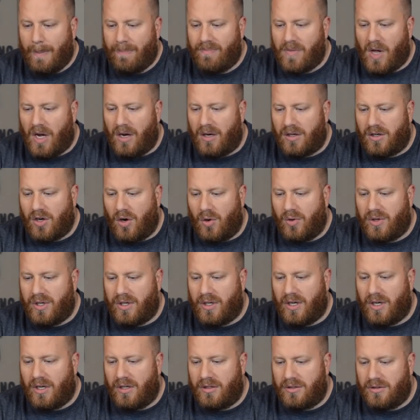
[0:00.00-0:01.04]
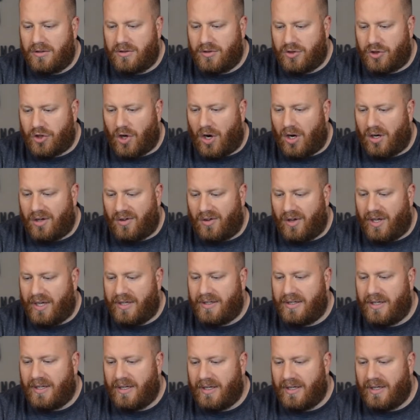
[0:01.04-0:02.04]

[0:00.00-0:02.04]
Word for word: coconut chocolate